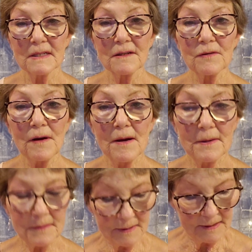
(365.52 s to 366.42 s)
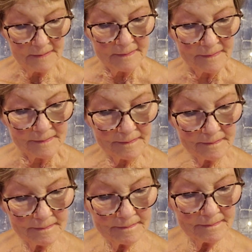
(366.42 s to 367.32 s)
and grow
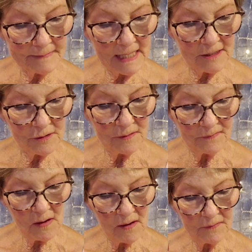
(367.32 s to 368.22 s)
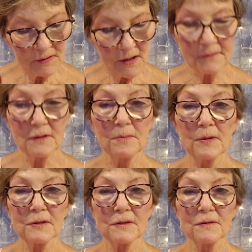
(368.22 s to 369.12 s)
as you evolve along your
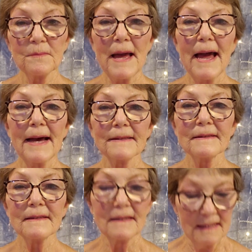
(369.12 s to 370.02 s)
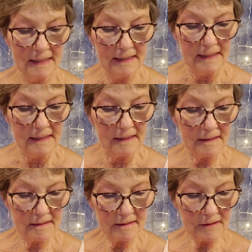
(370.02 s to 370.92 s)
personal path.
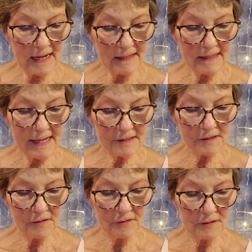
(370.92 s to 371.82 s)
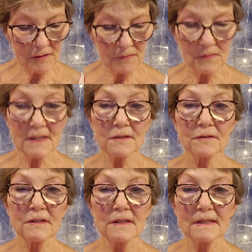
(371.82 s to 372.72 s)
Death asks you to
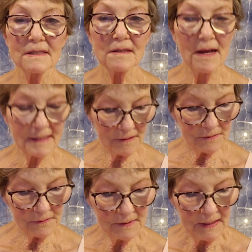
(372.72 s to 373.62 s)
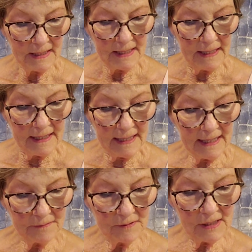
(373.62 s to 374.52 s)
surrender to this cycle
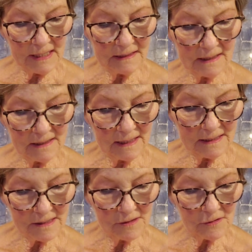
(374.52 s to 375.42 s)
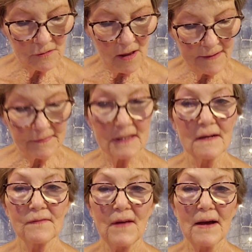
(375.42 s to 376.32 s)
and release the things in your life
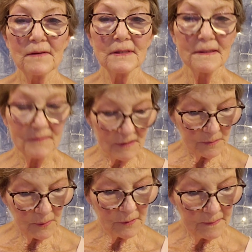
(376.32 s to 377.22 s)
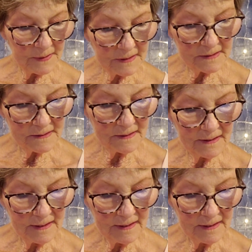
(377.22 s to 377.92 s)
that have outlived their purpose.